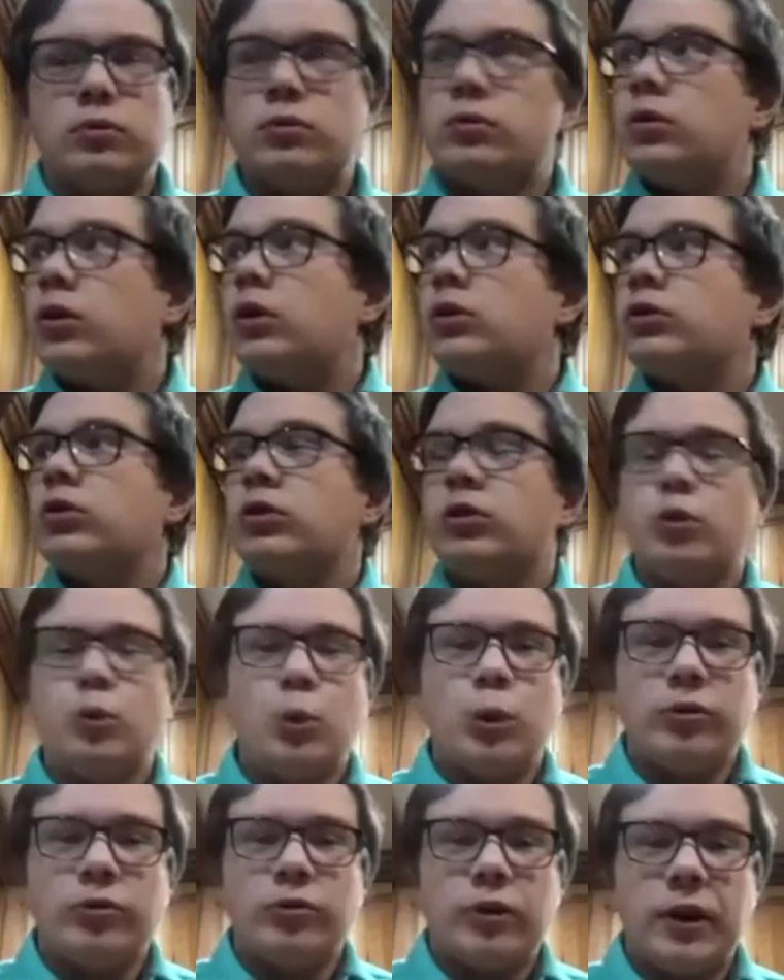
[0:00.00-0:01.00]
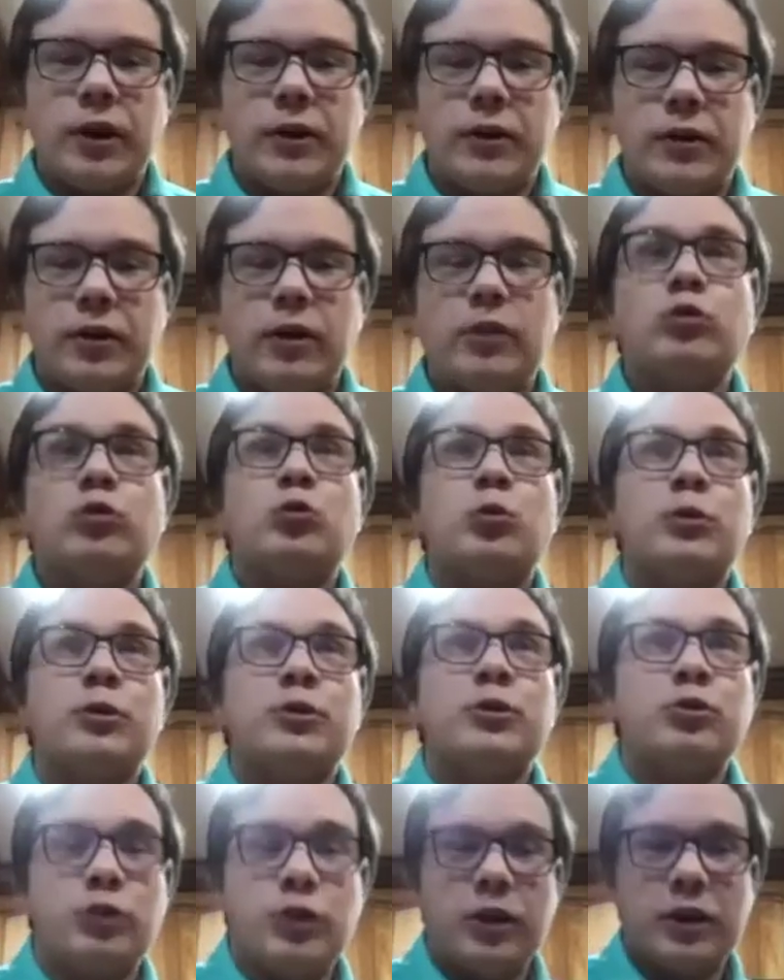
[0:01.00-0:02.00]
I'll tell you what, Ryan. I just wanted
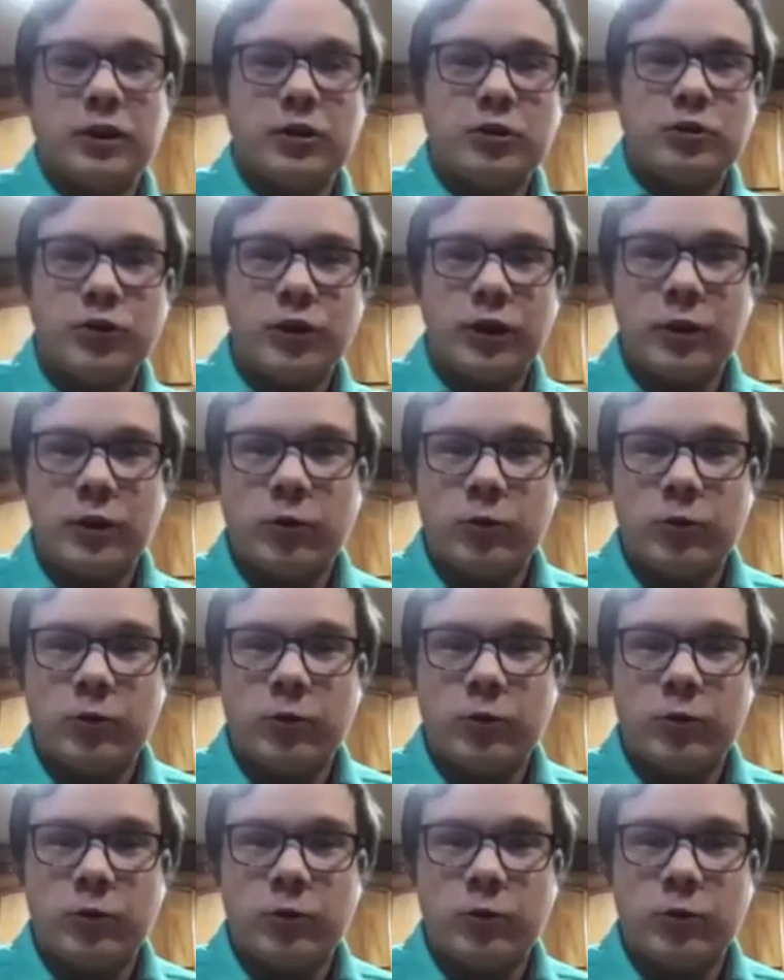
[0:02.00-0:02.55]
to say it's funny.